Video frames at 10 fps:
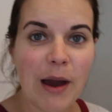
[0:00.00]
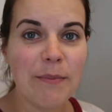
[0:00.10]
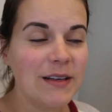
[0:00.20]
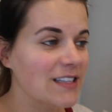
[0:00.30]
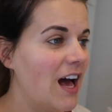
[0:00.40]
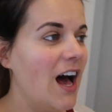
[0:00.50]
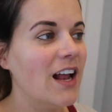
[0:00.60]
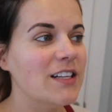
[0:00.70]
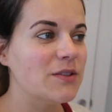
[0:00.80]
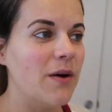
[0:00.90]
prep is
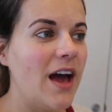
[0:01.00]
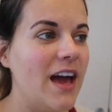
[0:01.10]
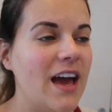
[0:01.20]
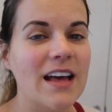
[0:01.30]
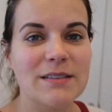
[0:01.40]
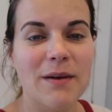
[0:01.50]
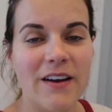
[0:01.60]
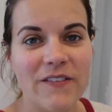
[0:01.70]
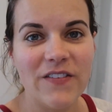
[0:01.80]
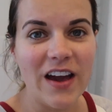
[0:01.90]
on its way. It's
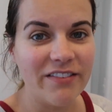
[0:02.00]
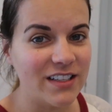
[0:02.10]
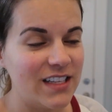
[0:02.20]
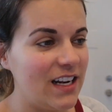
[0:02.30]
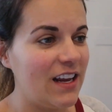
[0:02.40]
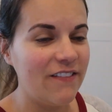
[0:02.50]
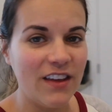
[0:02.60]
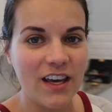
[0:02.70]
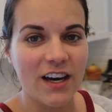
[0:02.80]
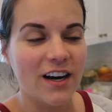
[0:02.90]
my favorite Sunday of
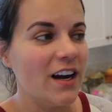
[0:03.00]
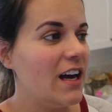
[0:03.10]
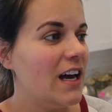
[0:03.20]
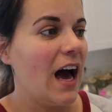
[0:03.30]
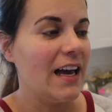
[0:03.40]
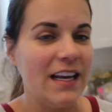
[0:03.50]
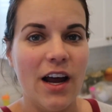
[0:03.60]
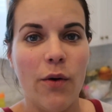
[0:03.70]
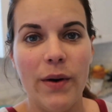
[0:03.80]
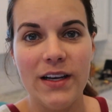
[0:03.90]
the year. I
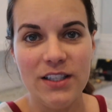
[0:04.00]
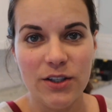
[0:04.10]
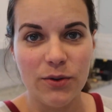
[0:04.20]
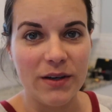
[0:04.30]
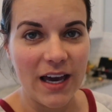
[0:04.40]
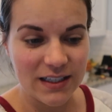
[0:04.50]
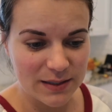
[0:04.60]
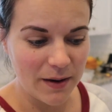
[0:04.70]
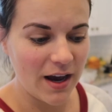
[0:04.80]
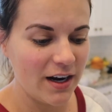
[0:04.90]
cannot wait to get
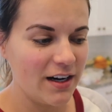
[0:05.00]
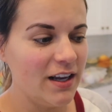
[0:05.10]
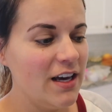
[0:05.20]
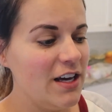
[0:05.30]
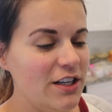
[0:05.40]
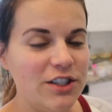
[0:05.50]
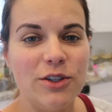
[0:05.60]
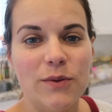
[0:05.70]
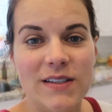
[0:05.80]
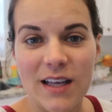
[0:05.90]
inspired,
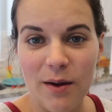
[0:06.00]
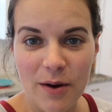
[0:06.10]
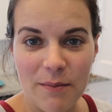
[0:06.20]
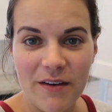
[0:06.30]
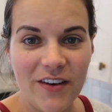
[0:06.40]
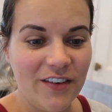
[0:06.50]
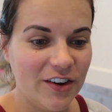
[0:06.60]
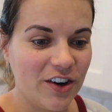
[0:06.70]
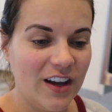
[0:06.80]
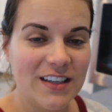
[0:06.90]
to celebrate my favorite
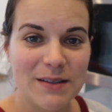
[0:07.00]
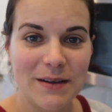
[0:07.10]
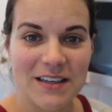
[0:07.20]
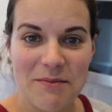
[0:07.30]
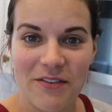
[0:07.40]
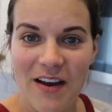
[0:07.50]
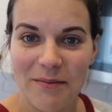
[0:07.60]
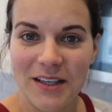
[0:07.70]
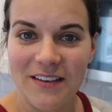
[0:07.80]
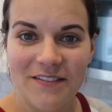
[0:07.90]
girl, and to spend time with
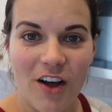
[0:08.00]
family.